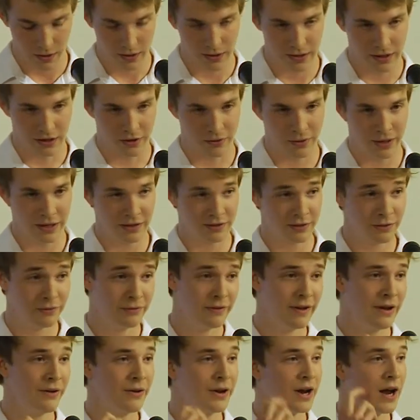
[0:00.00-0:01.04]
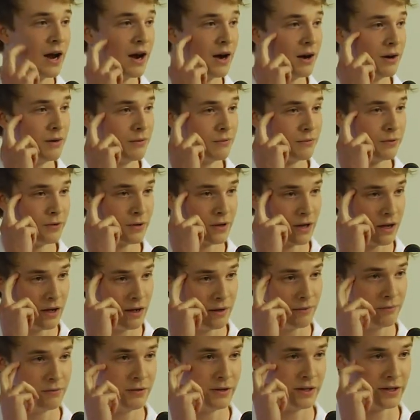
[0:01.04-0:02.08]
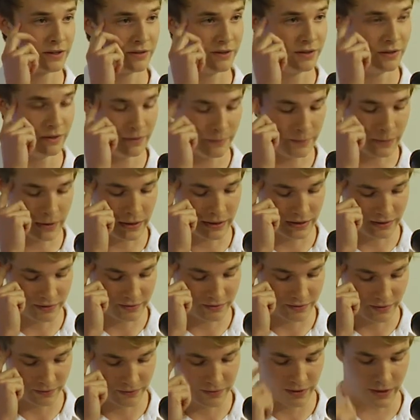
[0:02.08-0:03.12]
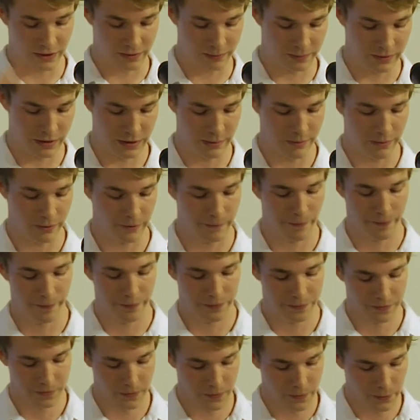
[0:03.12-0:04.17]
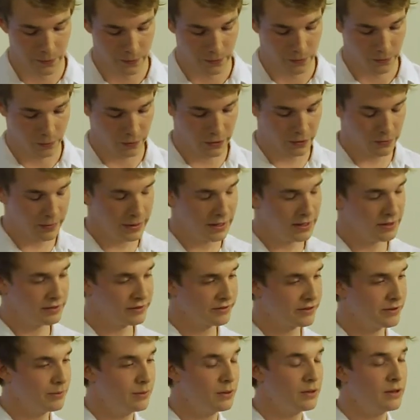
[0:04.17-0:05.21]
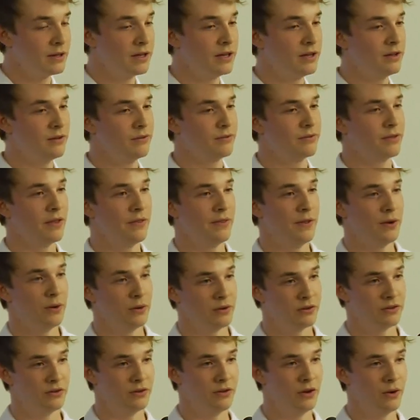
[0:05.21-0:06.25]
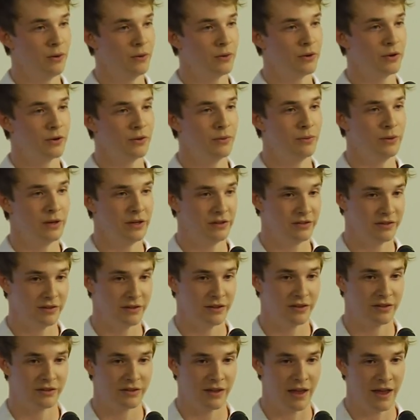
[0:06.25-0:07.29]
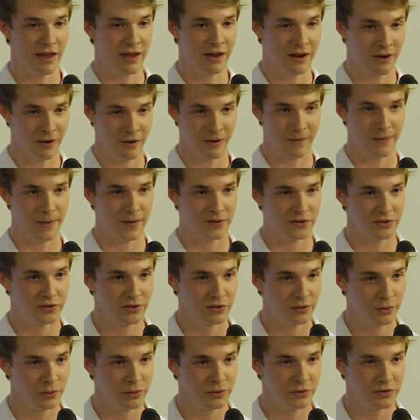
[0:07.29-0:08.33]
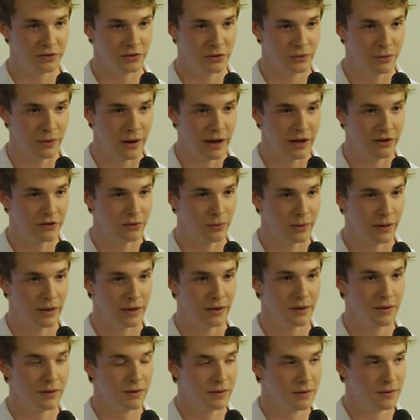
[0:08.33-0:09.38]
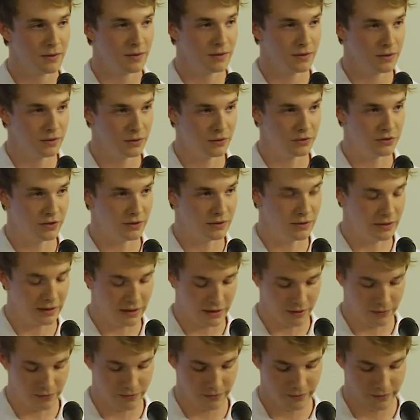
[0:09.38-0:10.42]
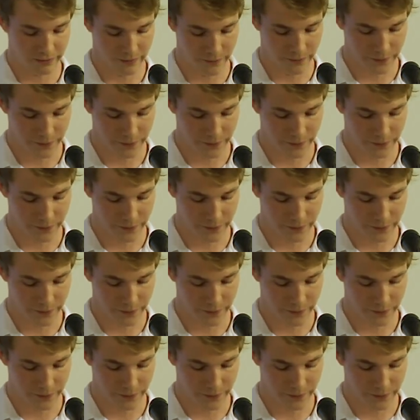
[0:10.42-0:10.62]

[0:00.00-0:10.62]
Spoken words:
it creates a very harmful conflict in the minds of young people. We're raised to believe that there is no good reason to stay here and that as soon as you graduate, you should leave.